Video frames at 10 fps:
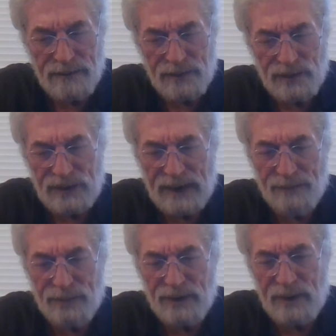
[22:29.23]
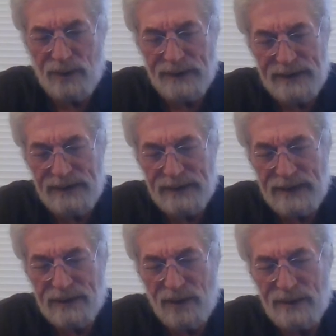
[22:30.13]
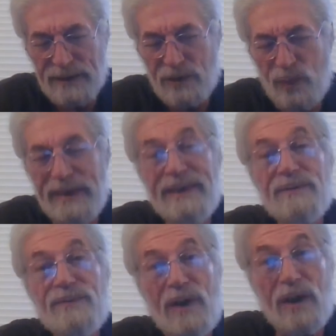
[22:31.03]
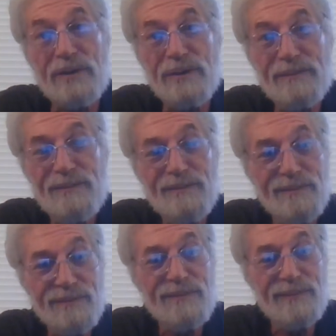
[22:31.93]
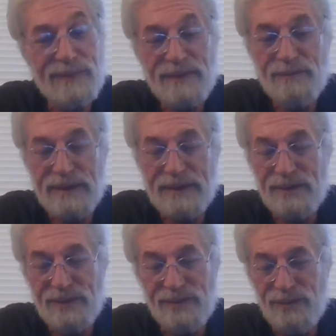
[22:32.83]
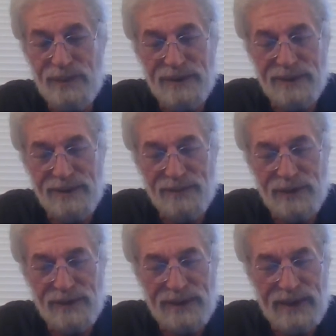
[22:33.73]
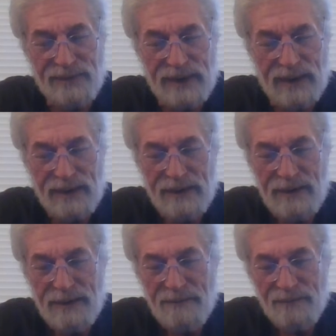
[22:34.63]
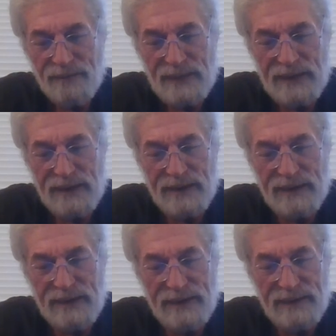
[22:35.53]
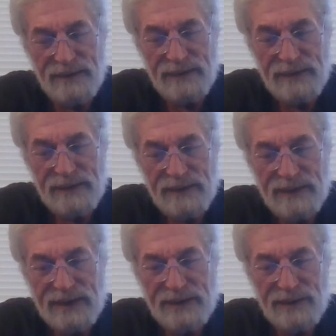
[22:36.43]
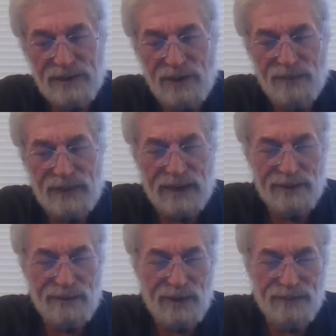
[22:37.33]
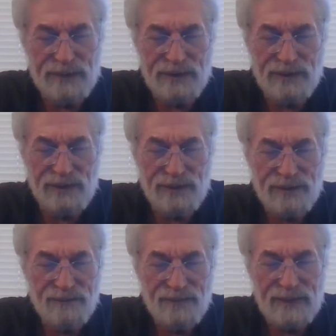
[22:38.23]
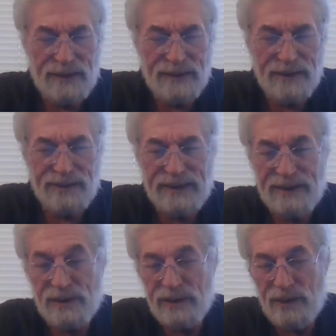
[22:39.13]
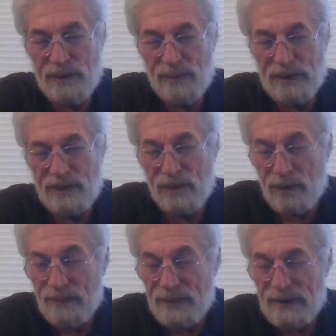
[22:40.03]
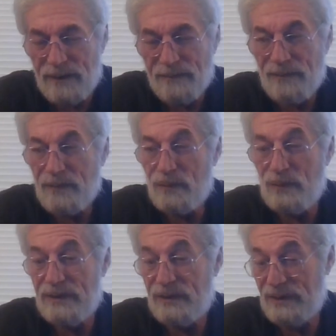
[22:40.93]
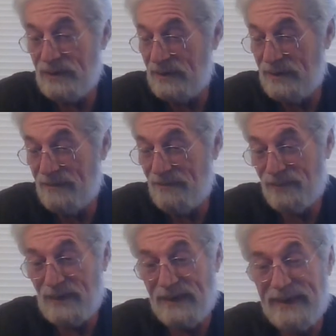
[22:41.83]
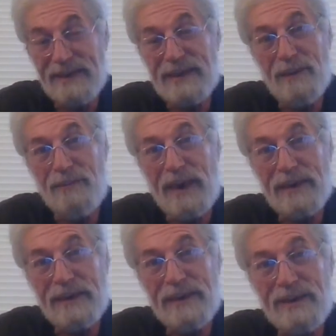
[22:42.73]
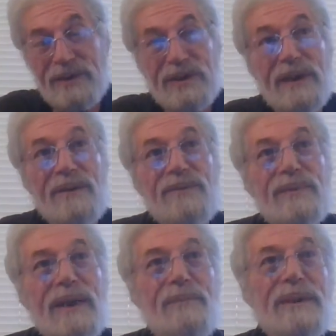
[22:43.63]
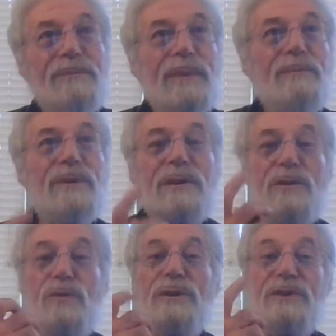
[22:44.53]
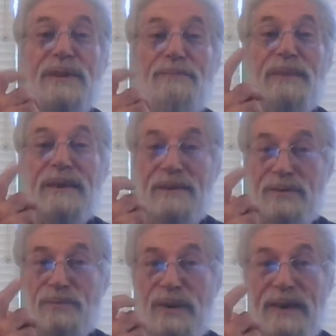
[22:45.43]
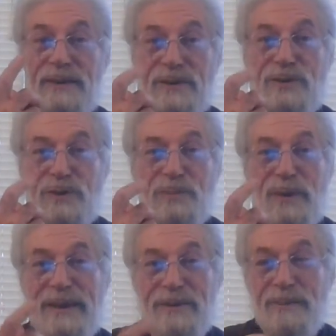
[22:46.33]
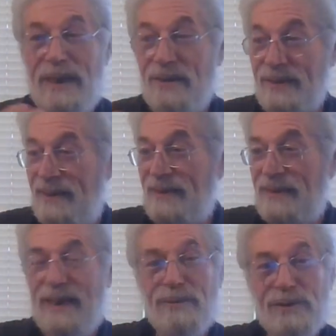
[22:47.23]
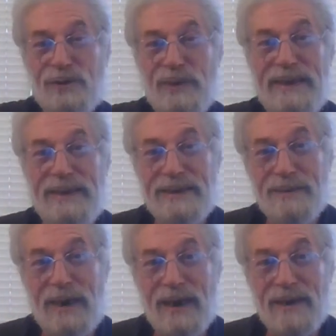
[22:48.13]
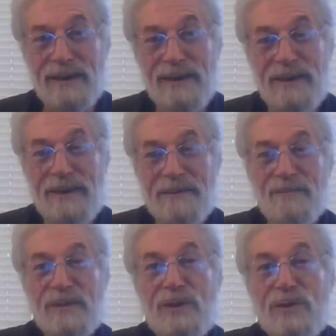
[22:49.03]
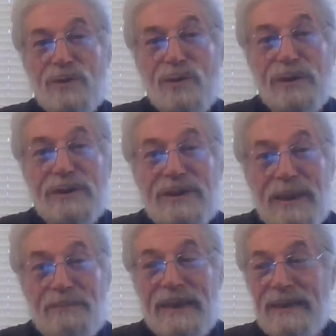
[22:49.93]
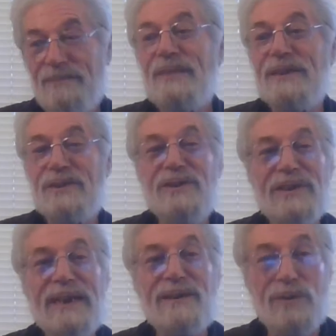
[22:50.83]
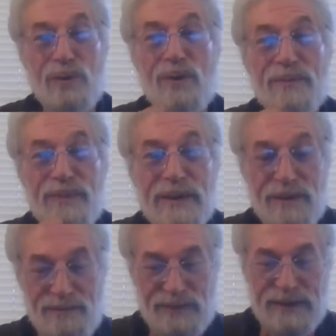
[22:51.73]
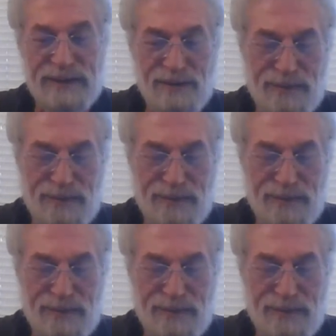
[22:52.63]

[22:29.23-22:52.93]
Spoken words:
So it's high in protein. Oh, in India, they call it the queen of fodder because it's real good for your livestock. And like I said, it's called father of all foods. Another thing is loaded with chlorophyll, which is an antibiotic in itself. I mean, remember the chloroseptic sprays that you sprayed in your mouth? How it was green in the bottle? Chloroseptic is because it had chlorophyll to kill